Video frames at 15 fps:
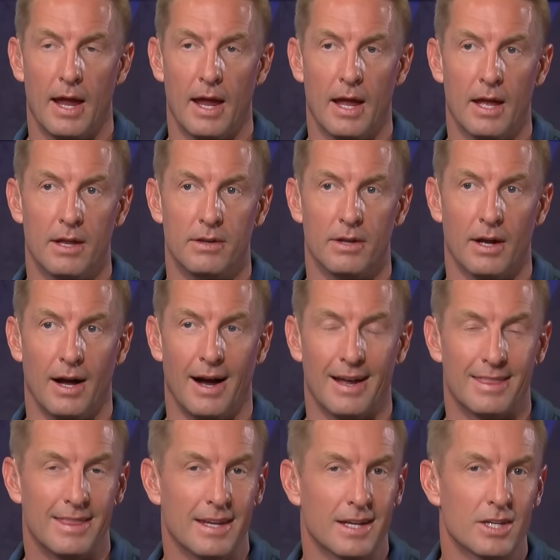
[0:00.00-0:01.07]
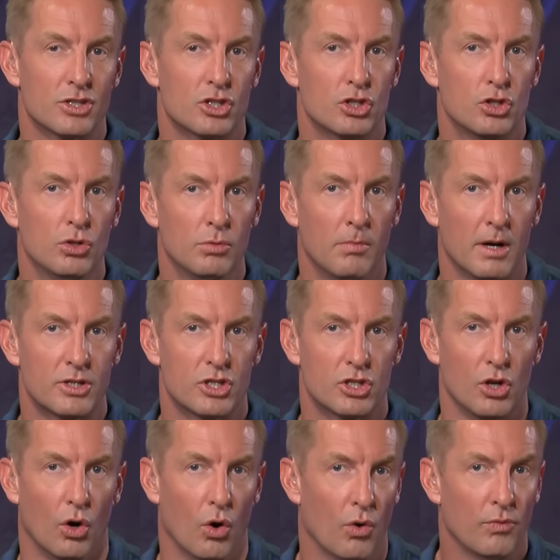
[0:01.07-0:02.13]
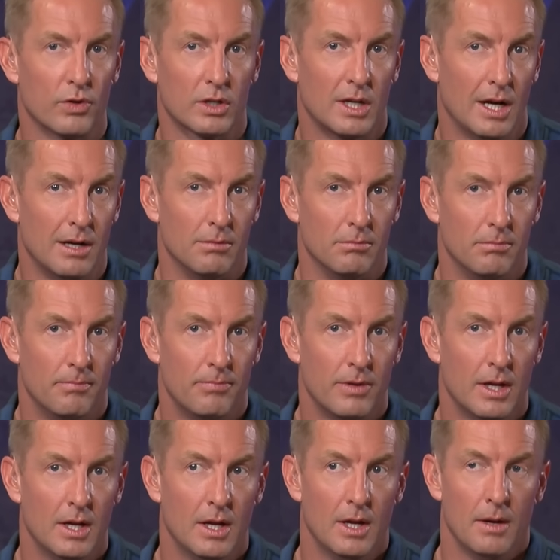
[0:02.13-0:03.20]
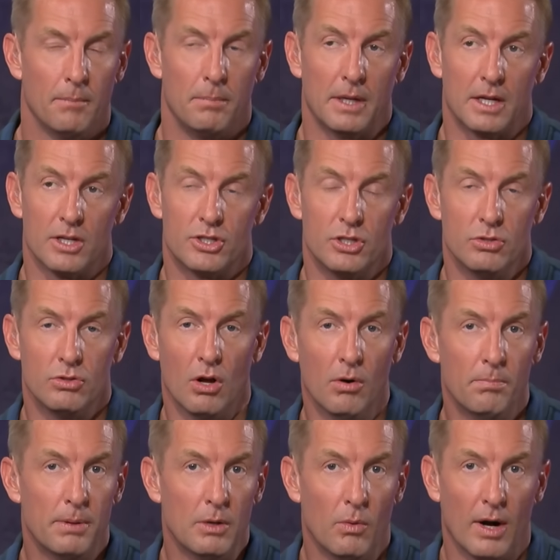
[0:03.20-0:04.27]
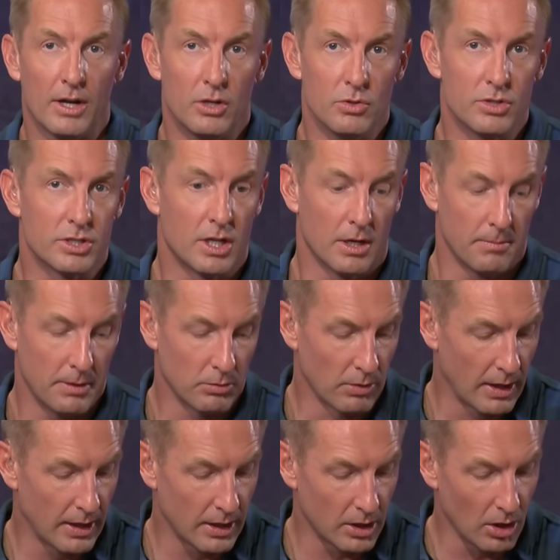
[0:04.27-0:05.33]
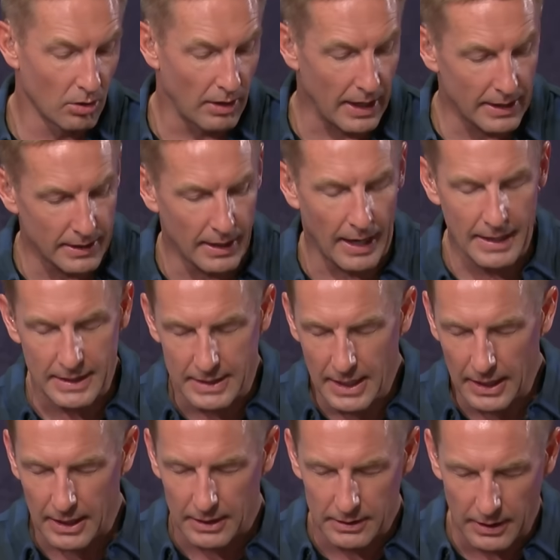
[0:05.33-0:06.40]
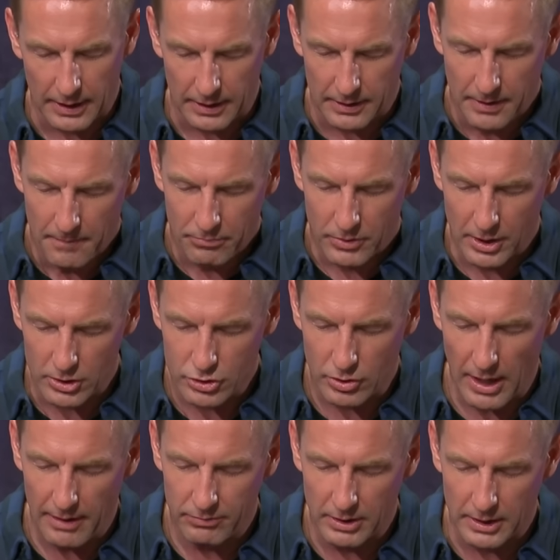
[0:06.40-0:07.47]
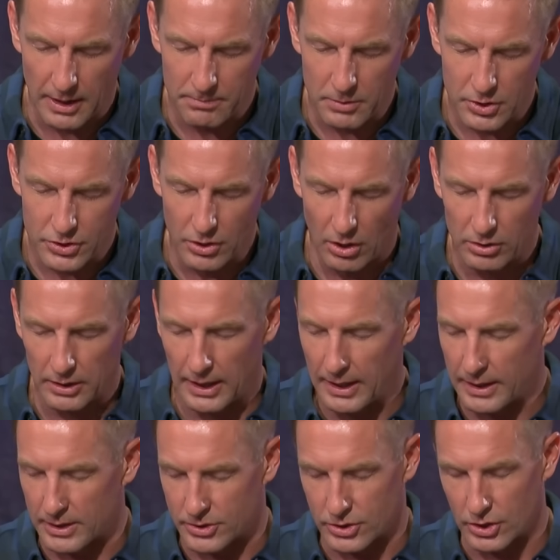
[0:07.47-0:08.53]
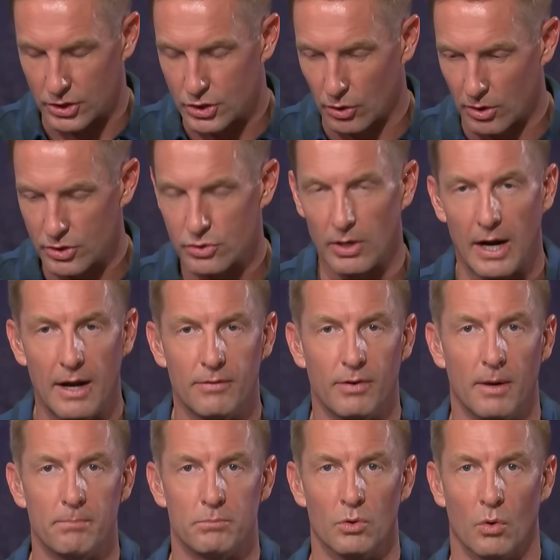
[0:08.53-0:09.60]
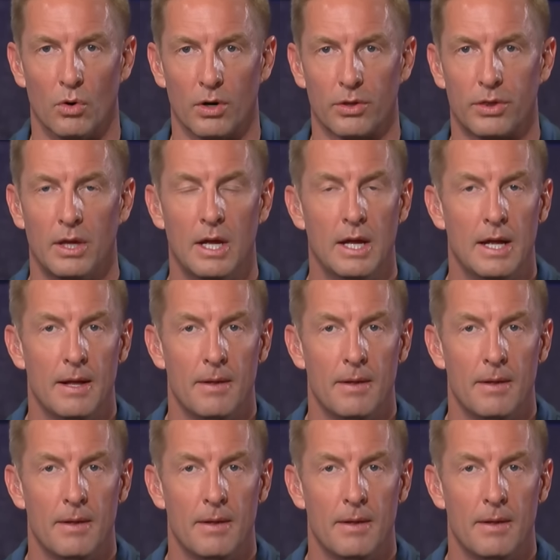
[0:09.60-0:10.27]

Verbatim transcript: And I think it's too much to overcome because you know BYU is going to be ready to go. I, I get it. Like they're traveling up to Salt Lake, it's the short drive up north.